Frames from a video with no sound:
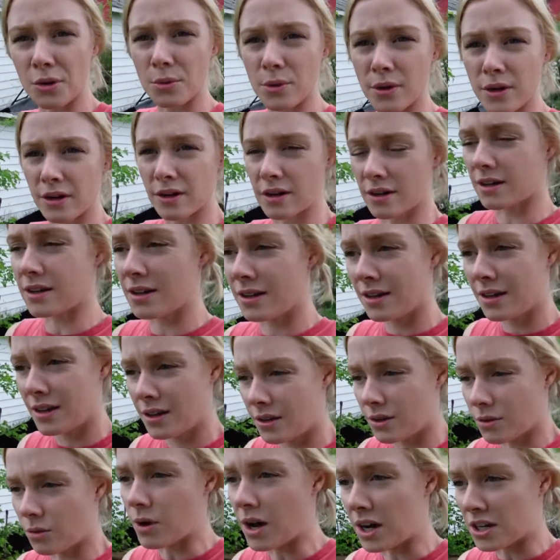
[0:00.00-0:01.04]
work,
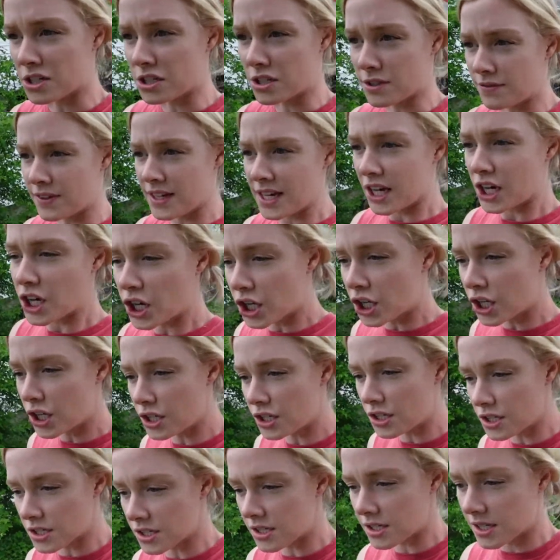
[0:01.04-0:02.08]
wash the
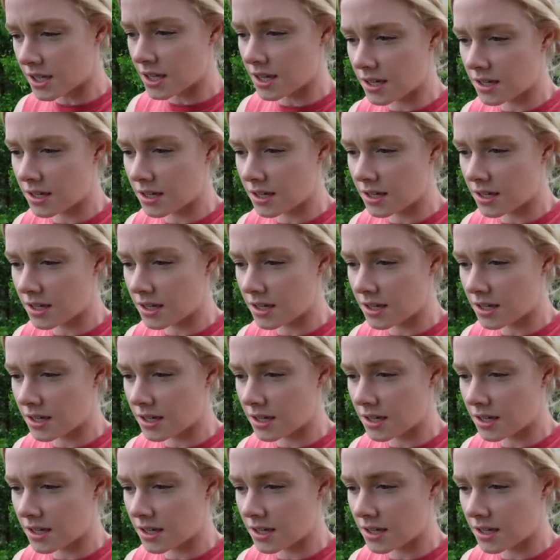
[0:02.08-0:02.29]
vehicles.